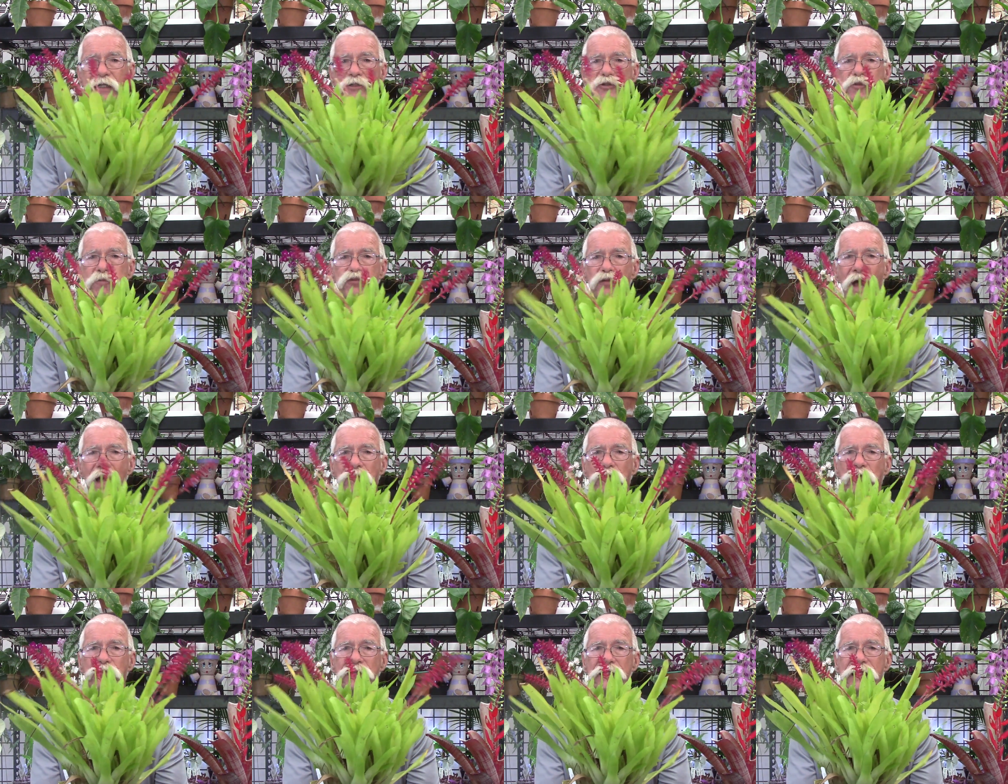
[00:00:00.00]
It's
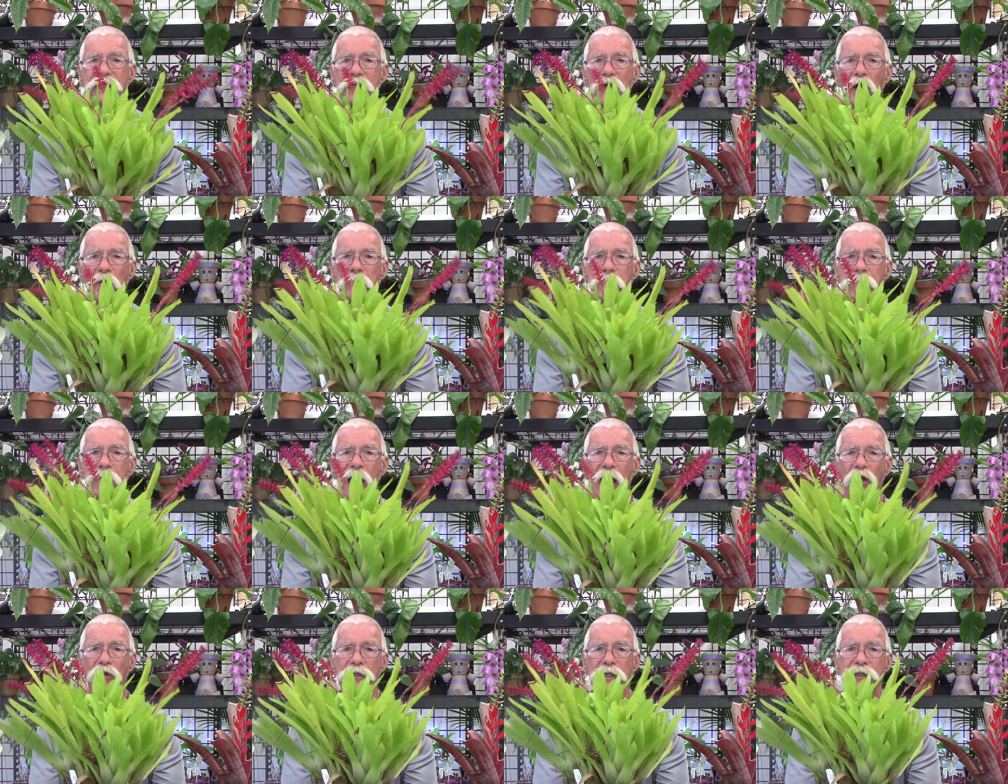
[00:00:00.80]
probably
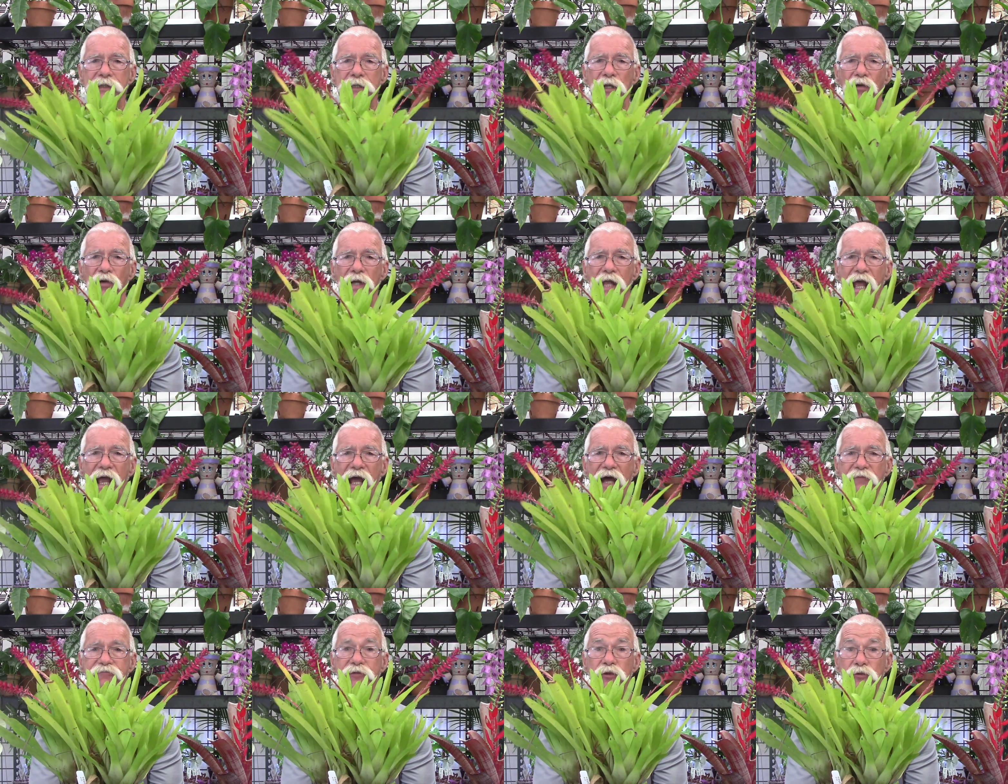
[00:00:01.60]
about a year and a
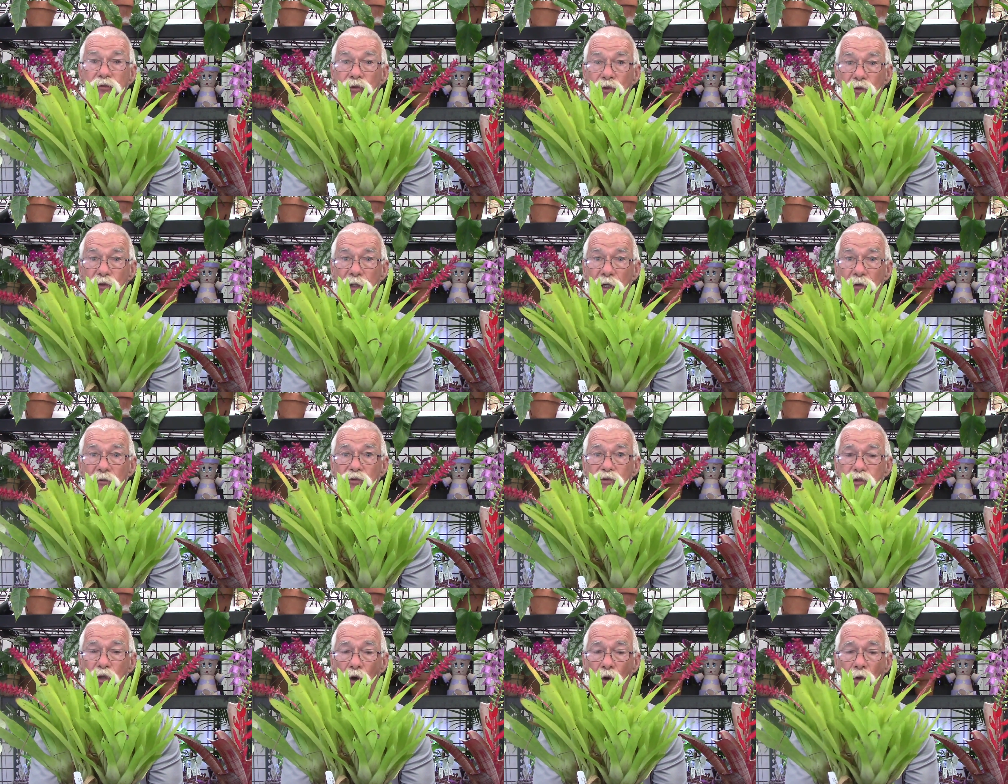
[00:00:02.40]
half to 2
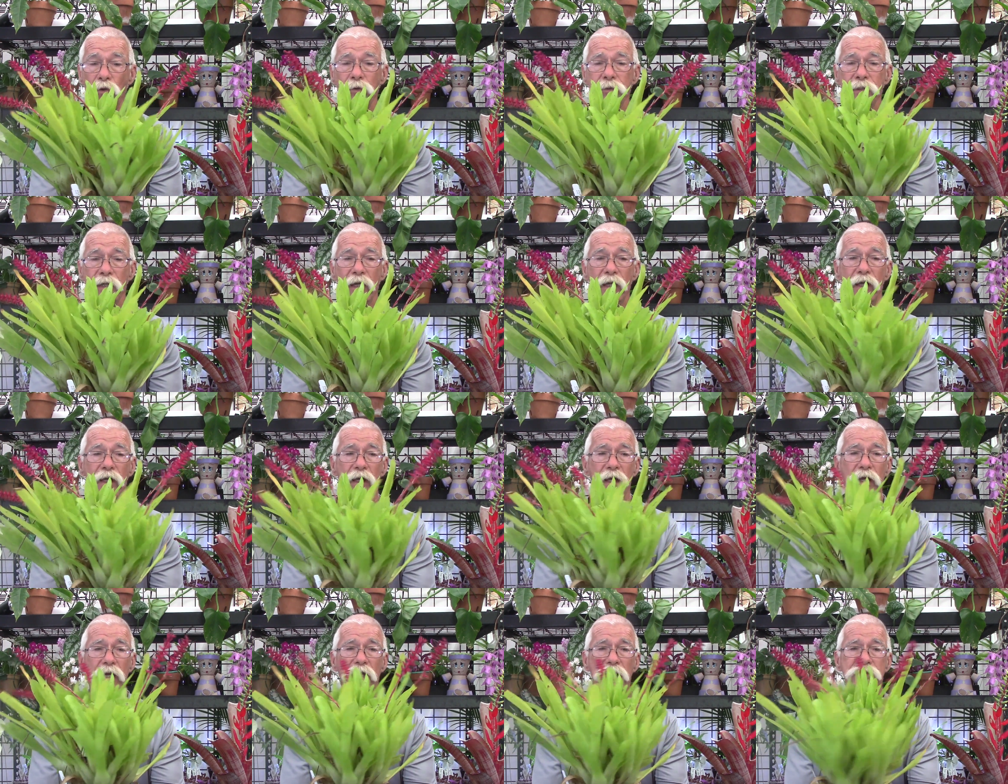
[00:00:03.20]
years old.
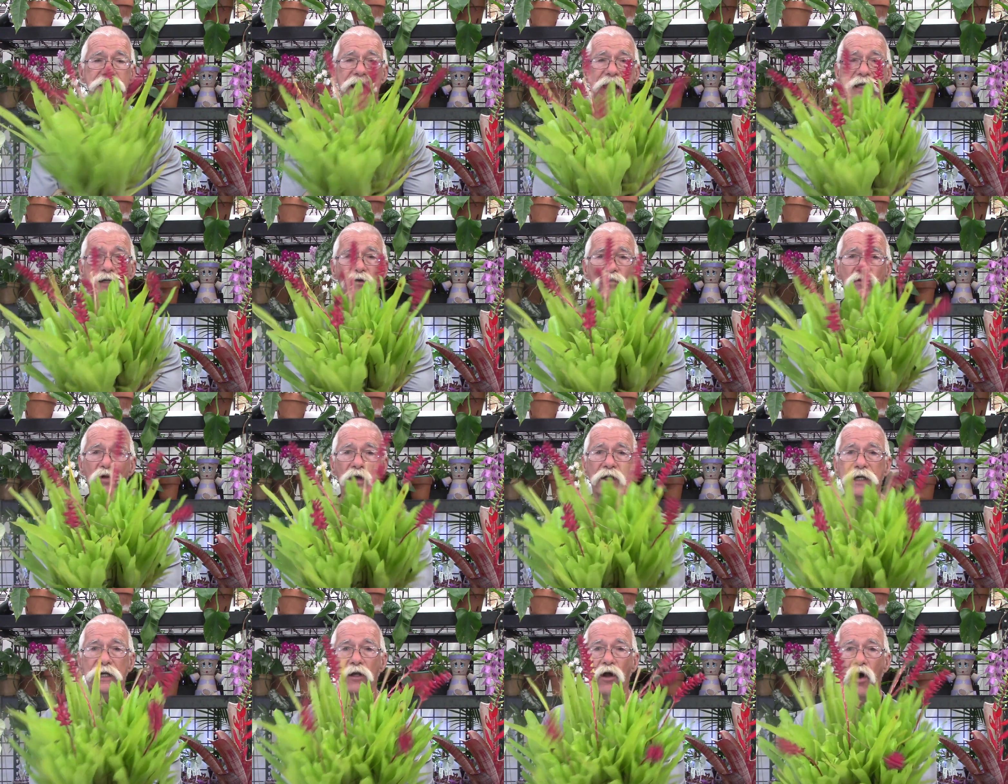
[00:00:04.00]
Take a
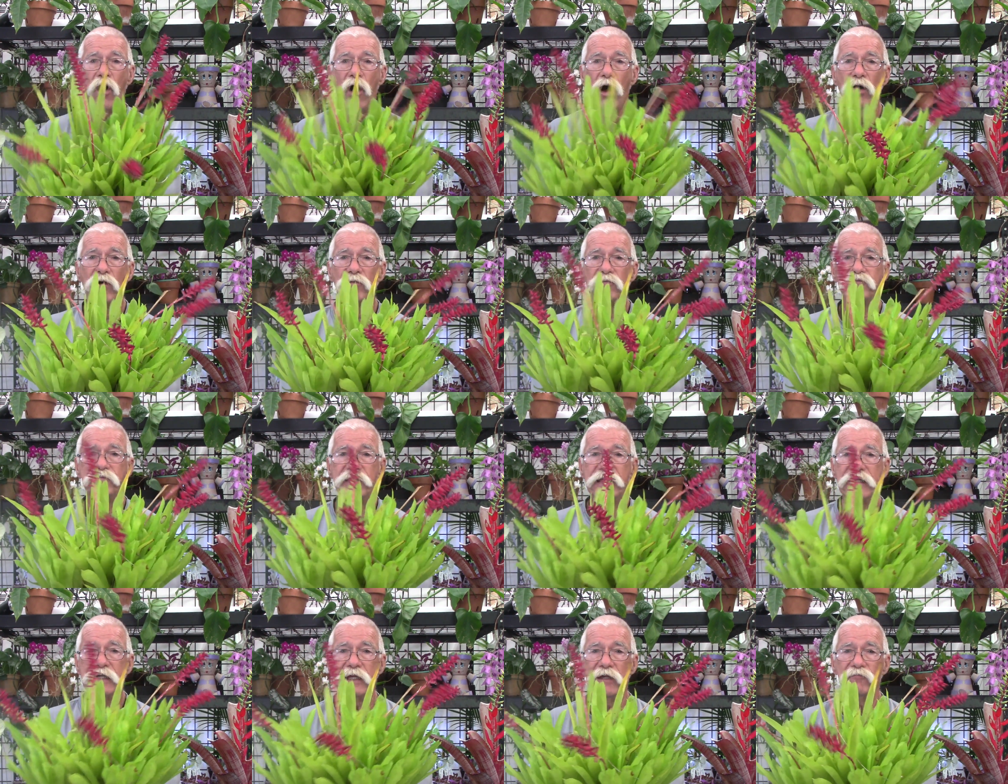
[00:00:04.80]
look at all of
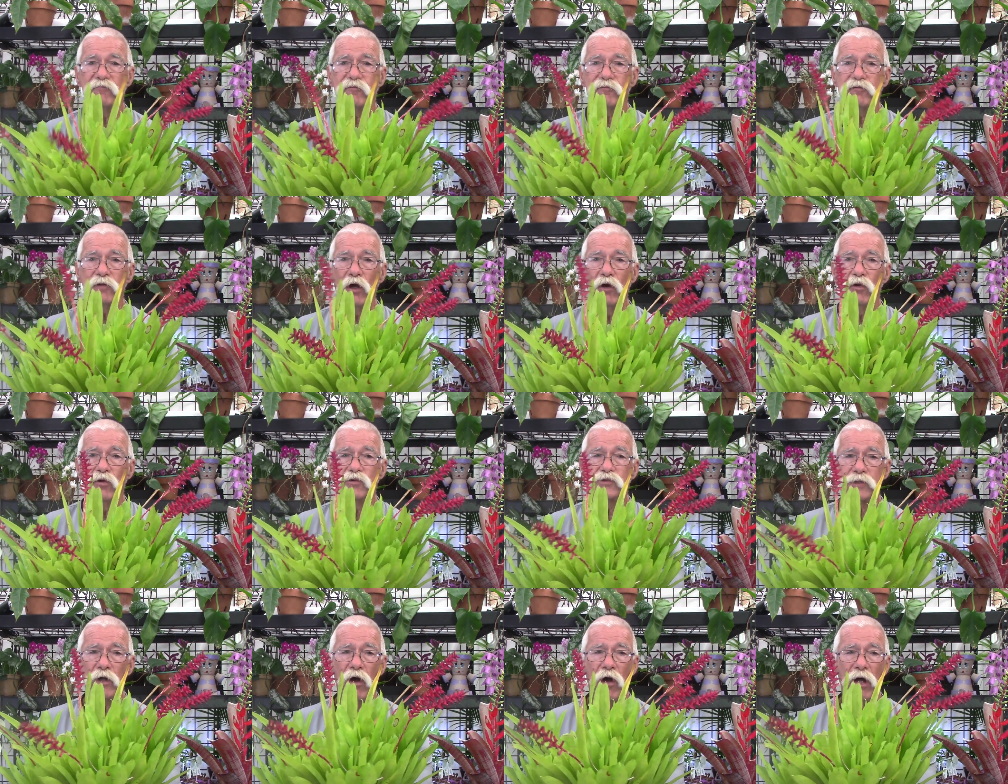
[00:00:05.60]
the
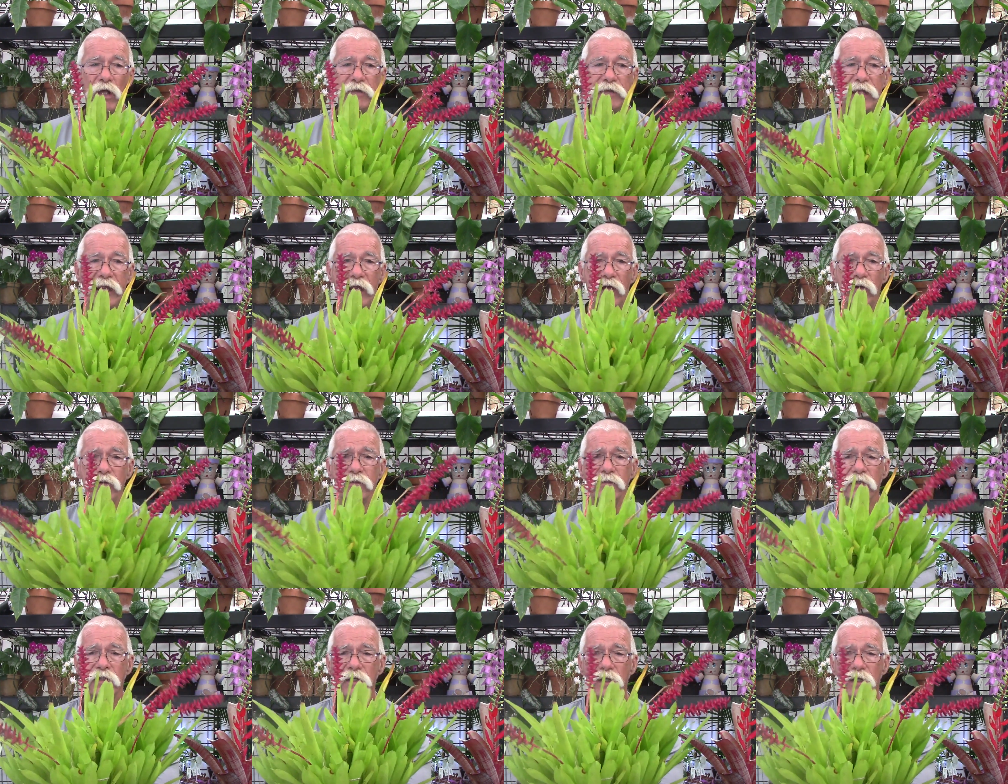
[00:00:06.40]
inflows on there.